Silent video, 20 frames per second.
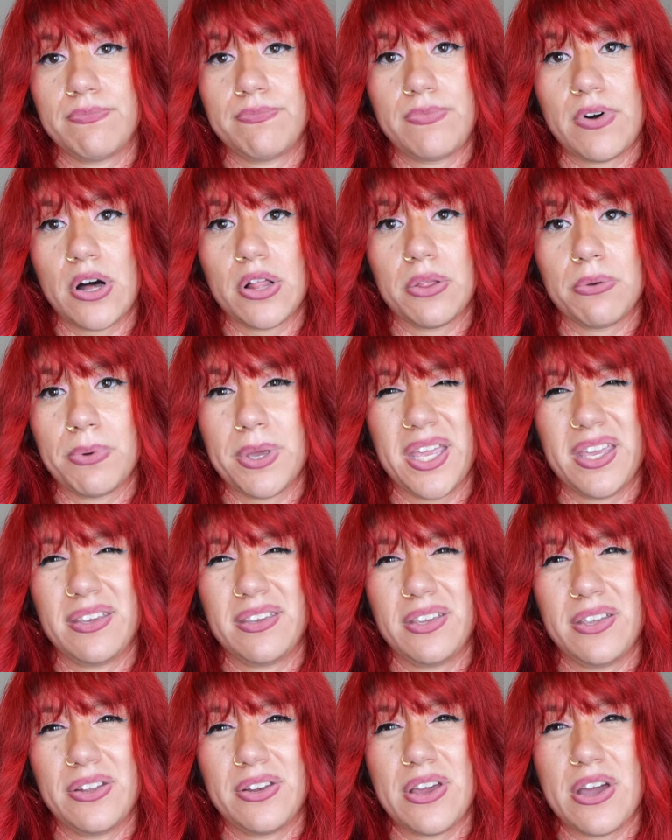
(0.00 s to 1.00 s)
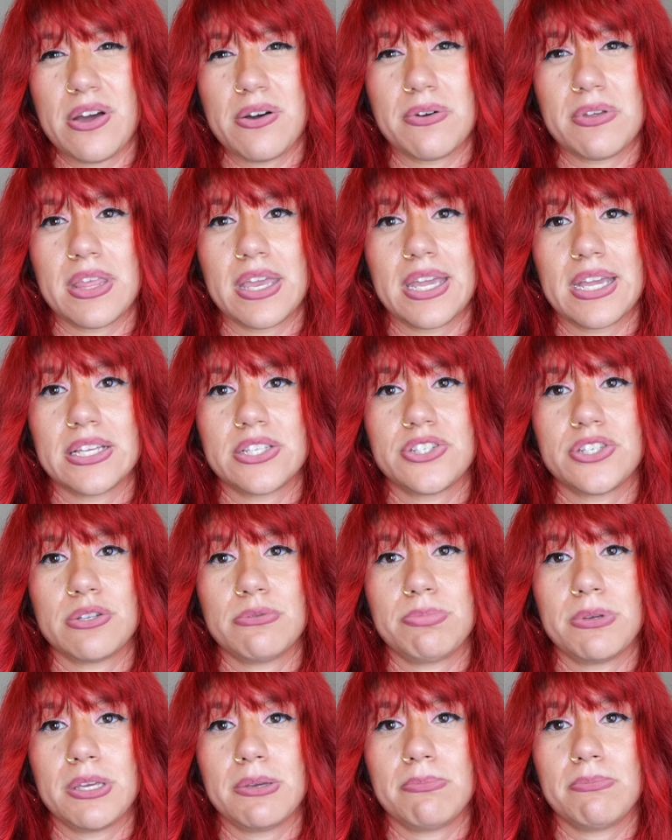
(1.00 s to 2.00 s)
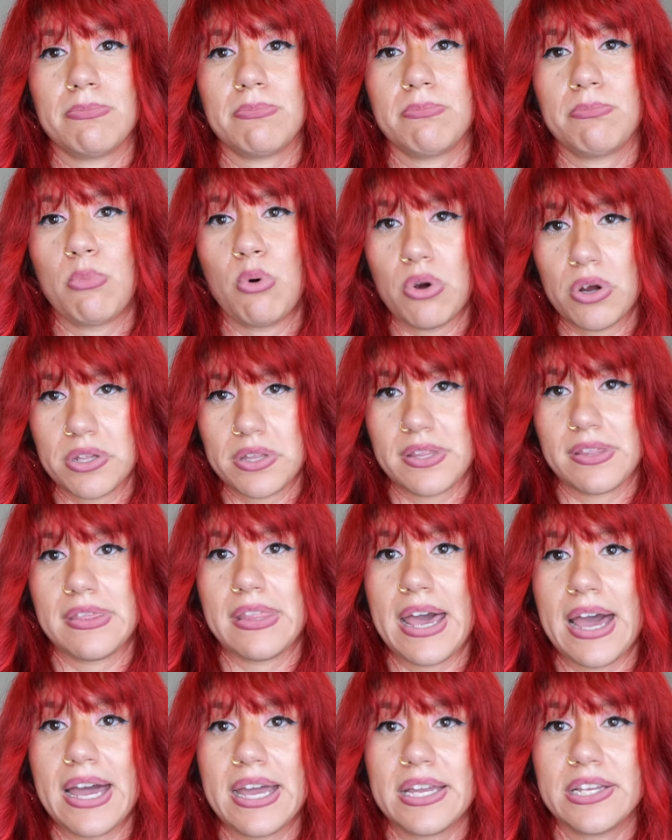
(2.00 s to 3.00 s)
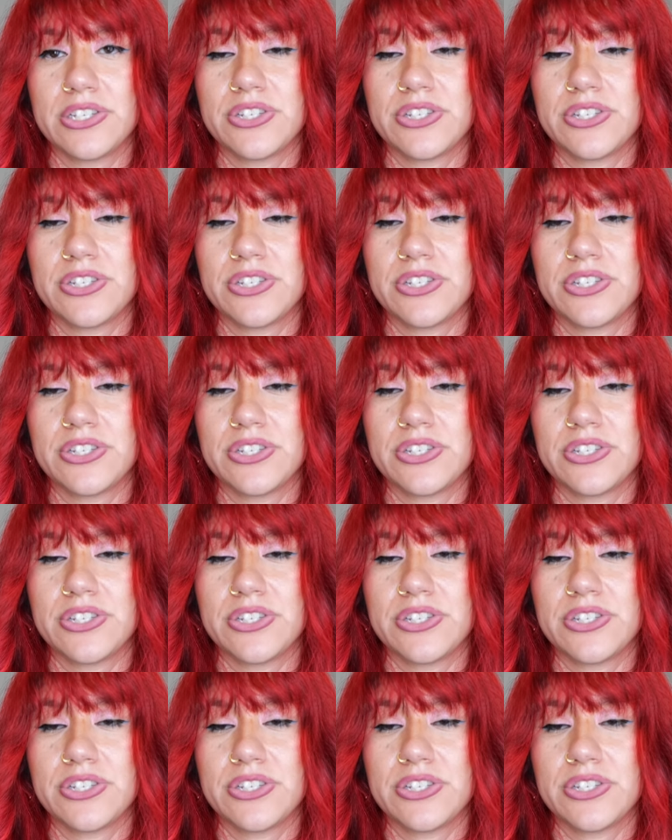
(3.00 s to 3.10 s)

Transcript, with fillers: following, you know, like it should be more than that.